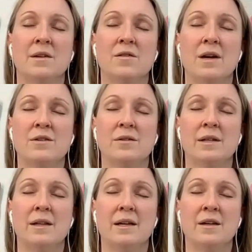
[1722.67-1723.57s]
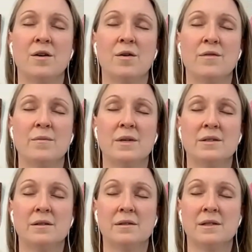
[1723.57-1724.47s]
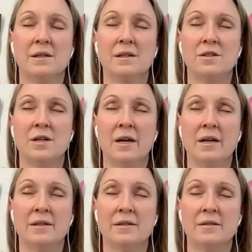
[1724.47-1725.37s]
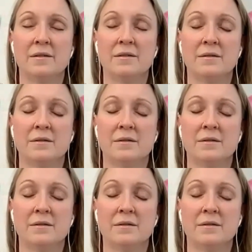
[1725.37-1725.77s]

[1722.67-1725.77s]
And gradually letting go of the muscles in the chest.